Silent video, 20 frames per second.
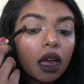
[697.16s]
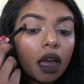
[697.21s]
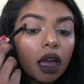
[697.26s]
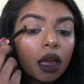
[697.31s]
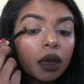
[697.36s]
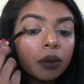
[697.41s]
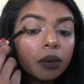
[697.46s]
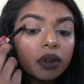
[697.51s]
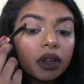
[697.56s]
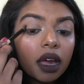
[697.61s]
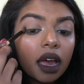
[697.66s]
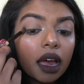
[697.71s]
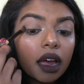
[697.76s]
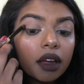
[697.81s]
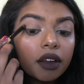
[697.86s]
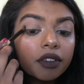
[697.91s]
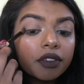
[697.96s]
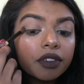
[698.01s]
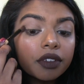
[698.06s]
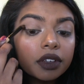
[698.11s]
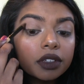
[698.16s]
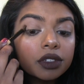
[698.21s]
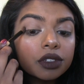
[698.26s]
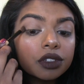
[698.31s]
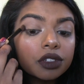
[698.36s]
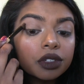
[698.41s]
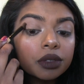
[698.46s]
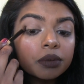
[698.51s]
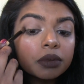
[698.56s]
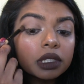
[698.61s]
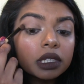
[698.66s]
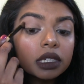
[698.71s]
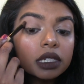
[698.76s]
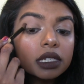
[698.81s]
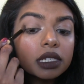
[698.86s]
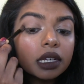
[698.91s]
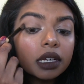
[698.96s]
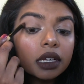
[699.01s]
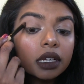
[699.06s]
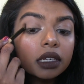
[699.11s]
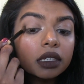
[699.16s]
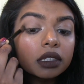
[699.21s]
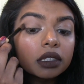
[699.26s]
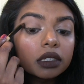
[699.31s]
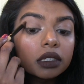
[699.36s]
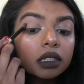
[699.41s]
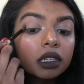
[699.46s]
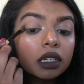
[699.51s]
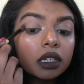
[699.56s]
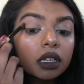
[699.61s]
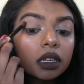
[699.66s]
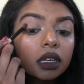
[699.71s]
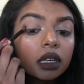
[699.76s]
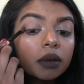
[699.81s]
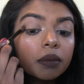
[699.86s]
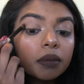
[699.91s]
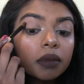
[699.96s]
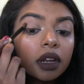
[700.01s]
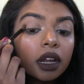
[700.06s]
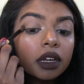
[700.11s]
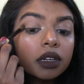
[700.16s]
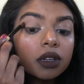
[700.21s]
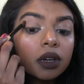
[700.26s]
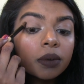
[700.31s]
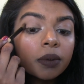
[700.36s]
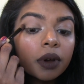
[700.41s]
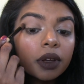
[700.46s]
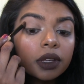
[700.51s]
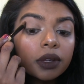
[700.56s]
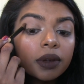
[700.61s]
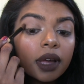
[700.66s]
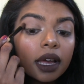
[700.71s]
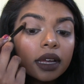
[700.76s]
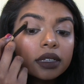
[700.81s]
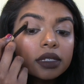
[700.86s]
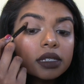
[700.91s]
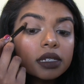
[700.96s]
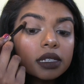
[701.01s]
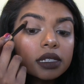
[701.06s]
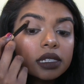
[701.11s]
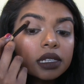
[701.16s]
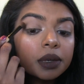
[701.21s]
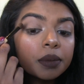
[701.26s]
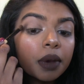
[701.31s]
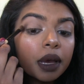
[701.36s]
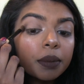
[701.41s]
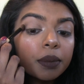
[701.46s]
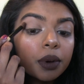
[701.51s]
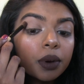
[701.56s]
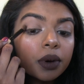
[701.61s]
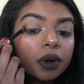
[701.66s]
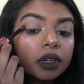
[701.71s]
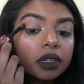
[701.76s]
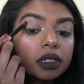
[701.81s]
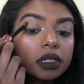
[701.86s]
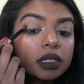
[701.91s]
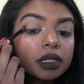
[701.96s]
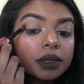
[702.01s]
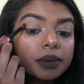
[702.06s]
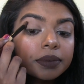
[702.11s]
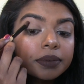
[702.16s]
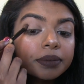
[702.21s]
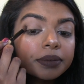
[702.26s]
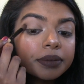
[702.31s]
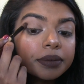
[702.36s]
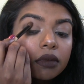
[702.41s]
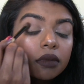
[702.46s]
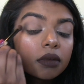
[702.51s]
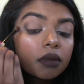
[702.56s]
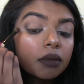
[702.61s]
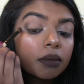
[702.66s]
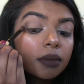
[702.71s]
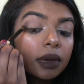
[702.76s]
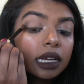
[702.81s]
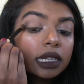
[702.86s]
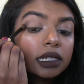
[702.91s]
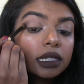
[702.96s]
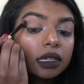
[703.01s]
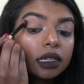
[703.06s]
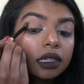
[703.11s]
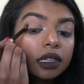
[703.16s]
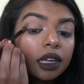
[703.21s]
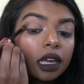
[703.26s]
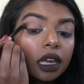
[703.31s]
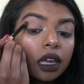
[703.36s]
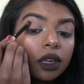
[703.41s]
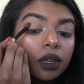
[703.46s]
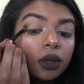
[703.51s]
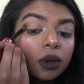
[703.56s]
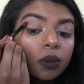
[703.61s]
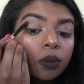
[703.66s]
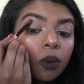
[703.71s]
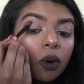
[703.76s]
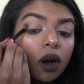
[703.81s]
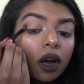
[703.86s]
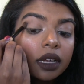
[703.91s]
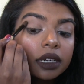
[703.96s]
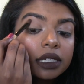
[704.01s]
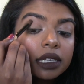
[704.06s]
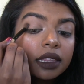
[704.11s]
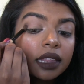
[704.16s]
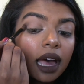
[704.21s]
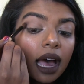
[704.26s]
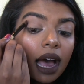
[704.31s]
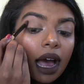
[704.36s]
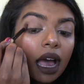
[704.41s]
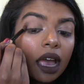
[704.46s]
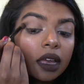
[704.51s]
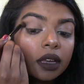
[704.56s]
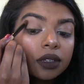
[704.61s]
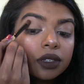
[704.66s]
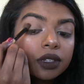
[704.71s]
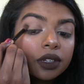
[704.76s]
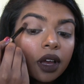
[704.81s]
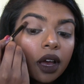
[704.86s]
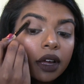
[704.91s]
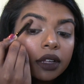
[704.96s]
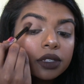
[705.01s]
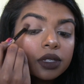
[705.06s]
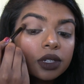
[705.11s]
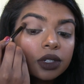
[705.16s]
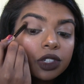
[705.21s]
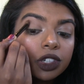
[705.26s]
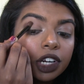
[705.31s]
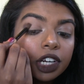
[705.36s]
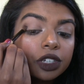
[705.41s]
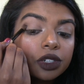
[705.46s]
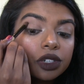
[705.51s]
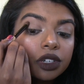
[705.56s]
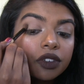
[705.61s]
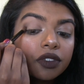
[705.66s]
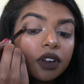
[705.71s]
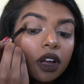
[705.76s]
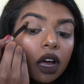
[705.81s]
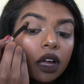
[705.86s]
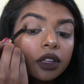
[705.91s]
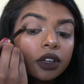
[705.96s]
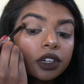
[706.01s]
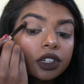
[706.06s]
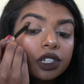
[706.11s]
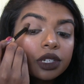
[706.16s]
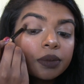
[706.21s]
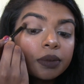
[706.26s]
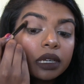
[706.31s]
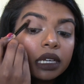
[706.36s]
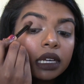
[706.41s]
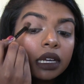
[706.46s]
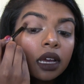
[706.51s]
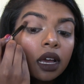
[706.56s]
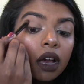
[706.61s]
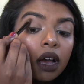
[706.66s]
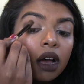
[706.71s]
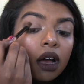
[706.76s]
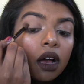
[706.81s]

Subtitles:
I would have zoomed this in, but I don't want you guys to see my pores. Basically, you want the highest concentration of color to be